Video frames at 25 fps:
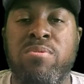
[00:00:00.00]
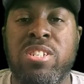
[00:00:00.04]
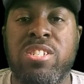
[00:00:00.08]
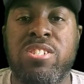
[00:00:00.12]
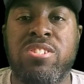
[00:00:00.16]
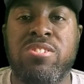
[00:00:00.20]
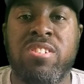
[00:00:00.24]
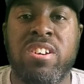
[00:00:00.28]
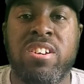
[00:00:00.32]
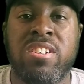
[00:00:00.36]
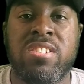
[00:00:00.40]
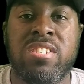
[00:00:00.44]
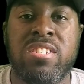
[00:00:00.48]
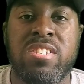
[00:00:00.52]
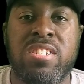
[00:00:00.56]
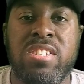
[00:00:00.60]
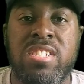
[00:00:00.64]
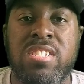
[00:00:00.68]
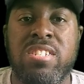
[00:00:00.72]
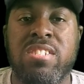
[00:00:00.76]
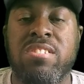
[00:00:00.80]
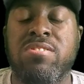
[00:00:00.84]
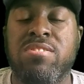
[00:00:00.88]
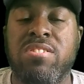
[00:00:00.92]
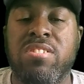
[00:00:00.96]
restructured
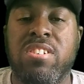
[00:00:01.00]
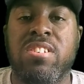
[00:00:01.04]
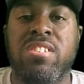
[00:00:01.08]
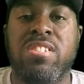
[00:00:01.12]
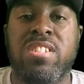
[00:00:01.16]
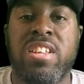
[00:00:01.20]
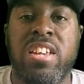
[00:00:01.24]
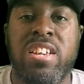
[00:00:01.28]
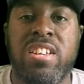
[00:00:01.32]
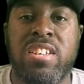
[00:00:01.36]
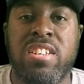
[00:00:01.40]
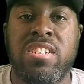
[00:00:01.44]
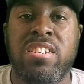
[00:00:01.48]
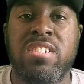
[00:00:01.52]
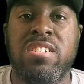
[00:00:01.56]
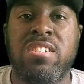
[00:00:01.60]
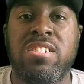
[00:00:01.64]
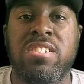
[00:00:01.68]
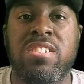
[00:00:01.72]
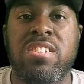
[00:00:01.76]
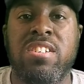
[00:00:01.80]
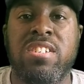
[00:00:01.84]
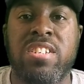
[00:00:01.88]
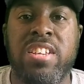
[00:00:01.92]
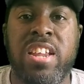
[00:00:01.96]
deal, they
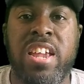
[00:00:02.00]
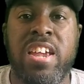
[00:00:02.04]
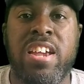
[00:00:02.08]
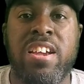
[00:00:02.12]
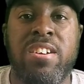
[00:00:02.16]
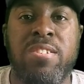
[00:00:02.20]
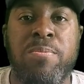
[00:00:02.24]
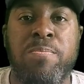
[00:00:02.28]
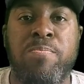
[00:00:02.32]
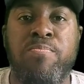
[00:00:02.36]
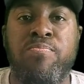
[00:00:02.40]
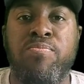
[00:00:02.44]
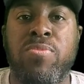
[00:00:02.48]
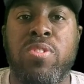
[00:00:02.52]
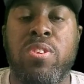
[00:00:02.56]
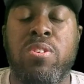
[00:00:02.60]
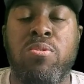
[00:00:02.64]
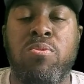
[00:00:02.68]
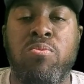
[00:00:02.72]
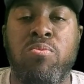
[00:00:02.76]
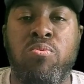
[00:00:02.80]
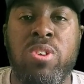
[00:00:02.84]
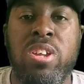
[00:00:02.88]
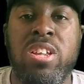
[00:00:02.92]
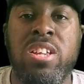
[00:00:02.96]
could. Now,
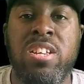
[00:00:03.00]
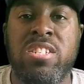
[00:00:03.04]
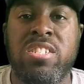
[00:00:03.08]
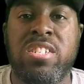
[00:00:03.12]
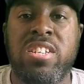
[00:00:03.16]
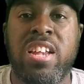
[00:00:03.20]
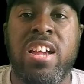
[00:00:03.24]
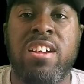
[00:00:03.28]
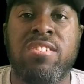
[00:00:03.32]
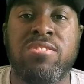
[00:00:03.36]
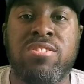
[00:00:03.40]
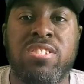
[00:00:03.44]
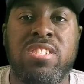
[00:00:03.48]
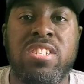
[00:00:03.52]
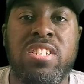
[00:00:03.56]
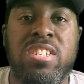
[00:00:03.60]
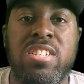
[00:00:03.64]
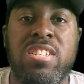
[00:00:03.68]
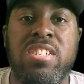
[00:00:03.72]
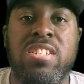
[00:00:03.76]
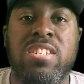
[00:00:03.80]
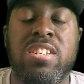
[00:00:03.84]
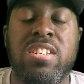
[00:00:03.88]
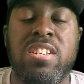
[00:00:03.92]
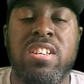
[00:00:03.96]
we shall
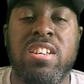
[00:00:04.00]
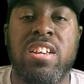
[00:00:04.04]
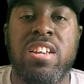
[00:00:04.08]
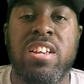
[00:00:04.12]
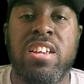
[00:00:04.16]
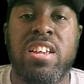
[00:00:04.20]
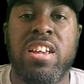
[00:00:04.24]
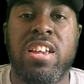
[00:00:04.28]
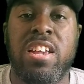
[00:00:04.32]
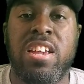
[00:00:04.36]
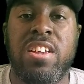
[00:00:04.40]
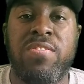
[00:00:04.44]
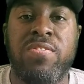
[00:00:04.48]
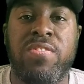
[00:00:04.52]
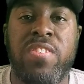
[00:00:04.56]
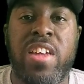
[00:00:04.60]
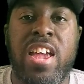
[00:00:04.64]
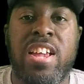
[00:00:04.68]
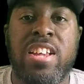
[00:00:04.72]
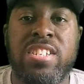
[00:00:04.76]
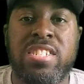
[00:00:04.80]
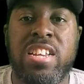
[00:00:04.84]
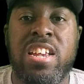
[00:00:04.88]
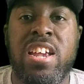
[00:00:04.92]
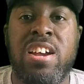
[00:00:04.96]
see and
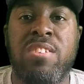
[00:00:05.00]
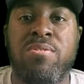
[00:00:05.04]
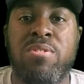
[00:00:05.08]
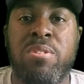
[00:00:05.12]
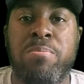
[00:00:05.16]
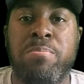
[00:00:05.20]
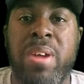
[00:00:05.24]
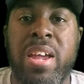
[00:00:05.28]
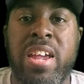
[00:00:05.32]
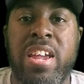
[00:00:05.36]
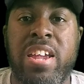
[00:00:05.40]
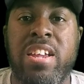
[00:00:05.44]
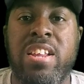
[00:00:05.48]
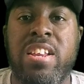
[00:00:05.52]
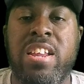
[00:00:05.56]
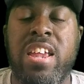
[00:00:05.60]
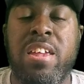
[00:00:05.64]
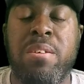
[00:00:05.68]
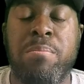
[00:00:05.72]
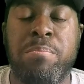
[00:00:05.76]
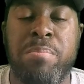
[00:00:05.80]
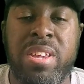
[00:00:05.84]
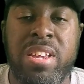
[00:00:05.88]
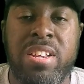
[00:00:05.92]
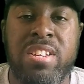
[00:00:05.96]
that shall remain
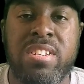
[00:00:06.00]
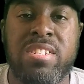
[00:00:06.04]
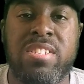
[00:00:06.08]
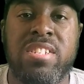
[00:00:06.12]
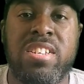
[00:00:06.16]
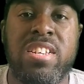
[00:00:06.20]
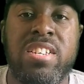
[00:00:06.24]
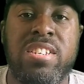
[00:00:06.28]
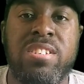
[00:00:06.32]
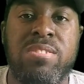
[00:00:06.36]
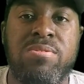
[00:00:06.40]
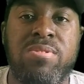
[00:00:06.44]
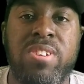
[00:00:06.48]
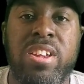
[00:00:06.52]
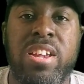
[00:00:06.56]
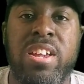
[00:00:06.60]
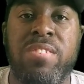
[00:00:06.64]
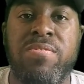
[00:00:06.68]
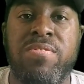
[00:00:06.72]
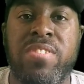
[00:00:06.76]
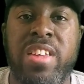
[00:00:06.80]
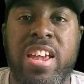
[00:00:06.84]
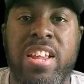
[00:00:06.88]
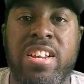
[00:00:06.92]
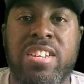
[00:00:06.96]
and be continued
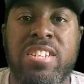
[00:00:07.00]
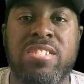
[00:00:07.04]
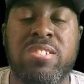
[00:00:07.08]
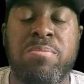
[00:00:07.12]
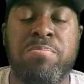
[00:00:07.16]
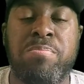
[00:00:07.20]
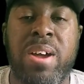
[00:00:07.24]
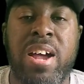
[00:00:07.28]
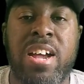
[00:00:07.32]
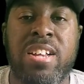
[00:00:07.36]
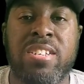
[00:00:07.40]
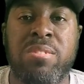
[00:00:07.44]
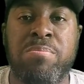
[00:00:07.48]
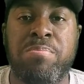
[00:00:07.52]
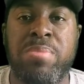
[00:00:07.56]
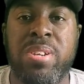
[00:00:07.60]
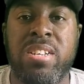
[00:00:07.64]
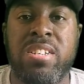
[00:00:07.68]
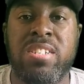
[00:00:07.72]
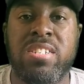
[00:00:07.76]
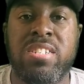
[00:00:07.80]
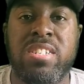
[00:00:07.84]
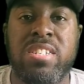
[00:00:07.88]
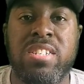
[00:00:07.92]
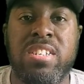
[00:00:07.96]
if that is a
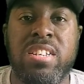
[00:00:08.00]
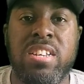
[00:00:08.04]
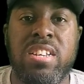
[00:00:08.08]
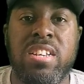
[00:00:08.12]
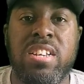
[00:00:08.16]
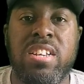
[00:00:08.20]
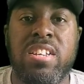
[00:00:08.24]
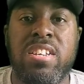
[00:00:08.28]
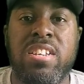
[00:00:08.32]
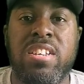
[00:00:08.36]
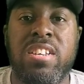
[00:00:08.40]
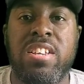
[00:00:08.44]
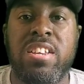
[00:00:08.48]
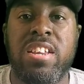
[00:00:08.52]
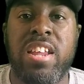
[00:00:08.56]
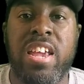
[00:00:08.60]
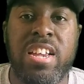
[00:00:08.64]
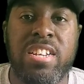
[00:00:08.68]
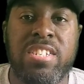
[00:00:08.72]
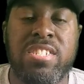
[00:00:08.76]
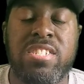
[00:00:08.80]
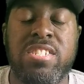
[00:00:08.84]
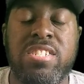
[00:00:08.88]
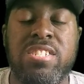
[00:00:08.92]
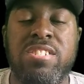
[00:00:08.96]
possibility
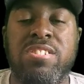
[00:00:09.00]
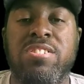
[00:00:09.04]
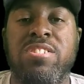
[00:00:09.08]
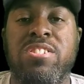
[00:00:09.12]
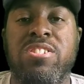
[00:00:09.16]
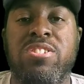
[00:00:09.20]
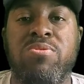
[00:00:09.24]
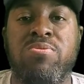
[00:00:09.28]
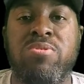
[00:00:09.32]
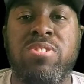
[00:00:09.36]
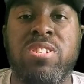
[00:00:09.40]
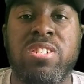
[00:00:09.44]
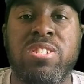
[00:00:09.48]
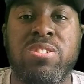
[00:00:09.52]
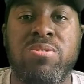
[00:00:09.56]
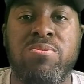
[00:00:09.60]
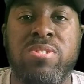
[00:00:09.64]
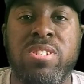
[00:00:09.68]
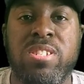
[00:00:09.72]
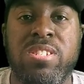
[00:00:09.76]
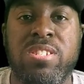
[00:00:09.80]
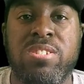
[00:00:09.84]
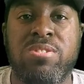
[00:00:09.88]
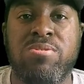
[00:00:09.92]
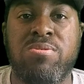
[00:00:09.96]
next year in twenty
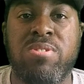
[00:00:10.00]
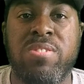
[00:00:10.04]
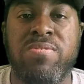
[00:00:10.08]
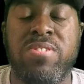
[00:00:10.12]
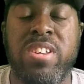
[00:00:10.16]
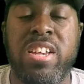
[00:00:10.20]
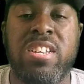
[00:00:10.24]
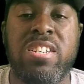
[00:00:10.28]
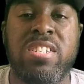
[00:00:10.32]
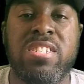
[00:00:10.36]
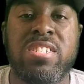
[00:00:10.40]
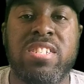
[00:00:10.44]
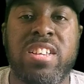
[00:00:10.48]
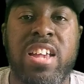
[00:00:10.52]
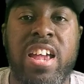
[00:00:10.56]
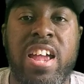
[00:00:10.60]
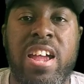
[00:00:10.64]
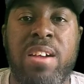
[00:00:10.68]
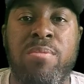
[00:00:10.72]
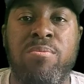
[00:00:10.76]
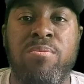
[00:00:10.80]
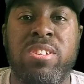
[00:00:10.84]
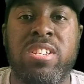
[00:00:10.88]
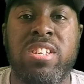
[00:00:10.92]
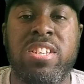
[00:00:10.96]
twenty-two, if they
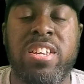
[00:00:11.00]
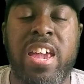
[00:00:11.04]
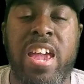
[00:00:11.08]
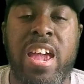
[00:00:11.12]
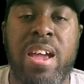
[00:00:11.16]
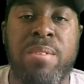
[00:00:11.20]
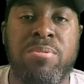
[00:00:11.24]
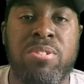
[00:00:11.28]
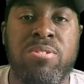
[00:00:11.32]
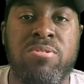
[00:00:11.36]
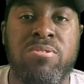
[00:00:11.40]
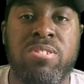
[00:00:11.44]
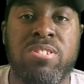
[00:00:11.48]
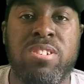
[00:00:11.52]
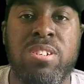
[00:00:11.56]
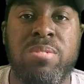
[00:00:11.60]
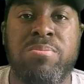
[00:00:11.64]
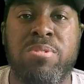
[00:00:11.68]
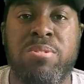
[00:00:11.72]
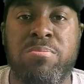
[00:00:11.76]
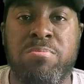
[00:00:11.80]
decide with the cap going up